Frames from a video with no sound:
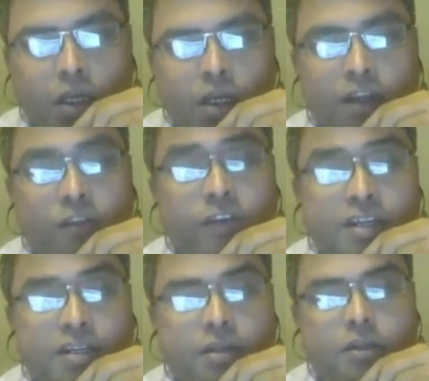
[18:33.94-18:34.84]

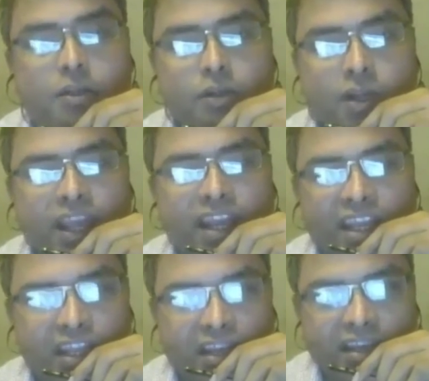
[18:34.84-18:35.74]
different
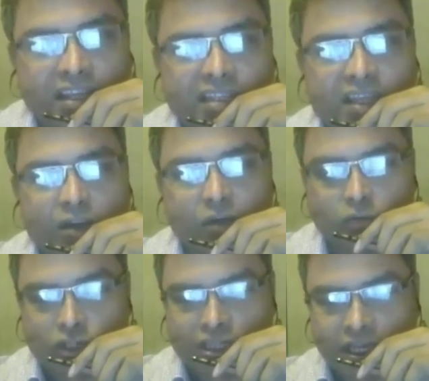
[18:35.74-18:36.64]
categories and
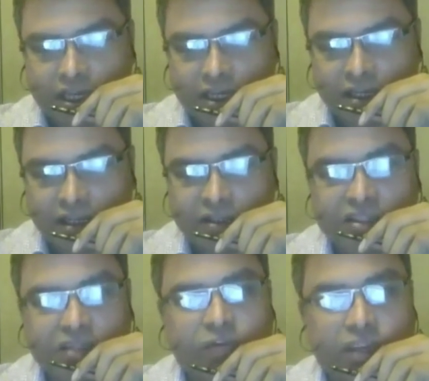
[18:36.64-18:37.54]
which category this
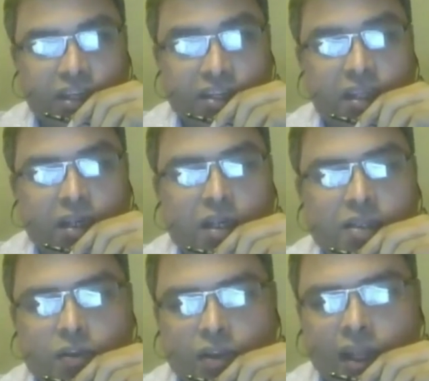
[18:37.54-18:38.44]
fits.
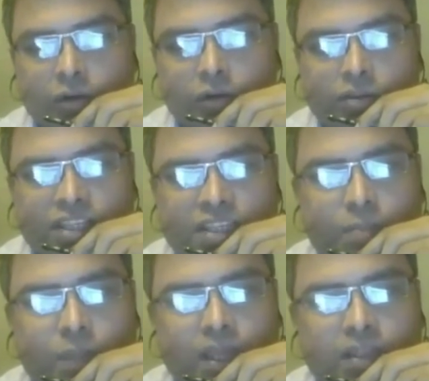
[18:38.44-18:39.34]
So they have to just
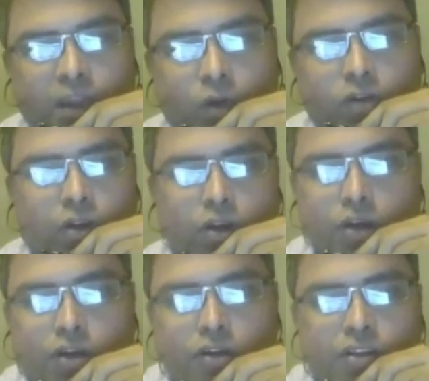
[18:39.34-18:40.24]
make their
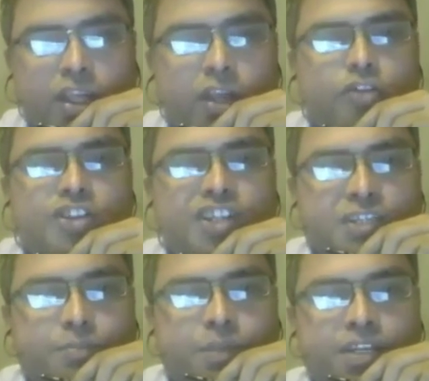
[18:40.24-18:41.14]
own
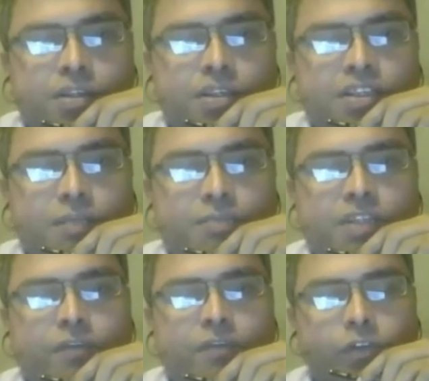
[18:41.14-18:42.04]
judgment in terms
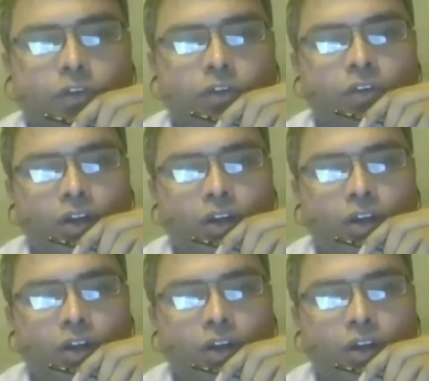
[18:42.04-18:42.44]
of where